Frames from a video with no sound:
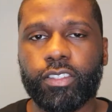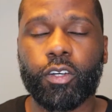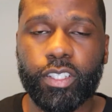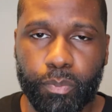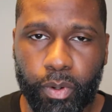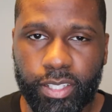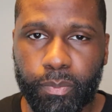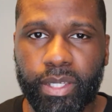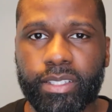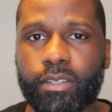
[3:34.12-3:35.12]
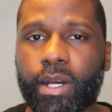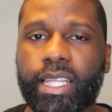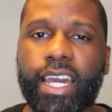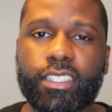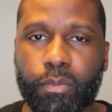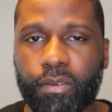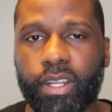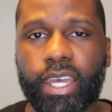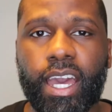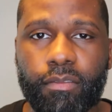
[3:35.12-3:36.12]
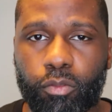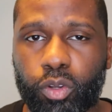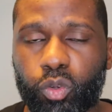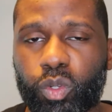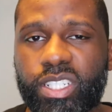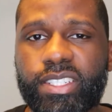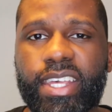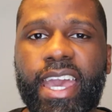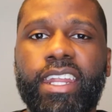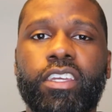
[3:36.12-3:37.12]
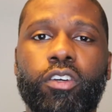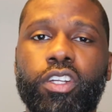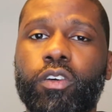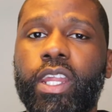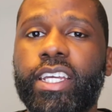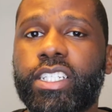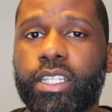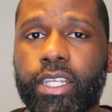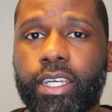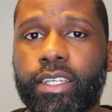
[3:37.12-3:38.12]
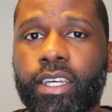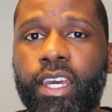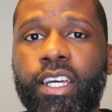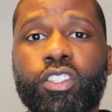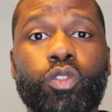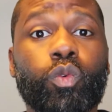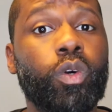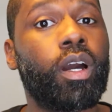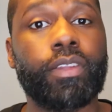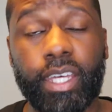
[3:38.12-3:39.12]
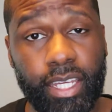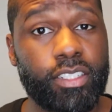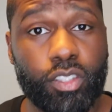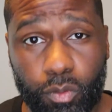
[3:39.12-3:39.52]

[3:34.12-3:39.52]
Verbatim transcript: So this brings me to my last method I got for you, which is adding your donation link to the end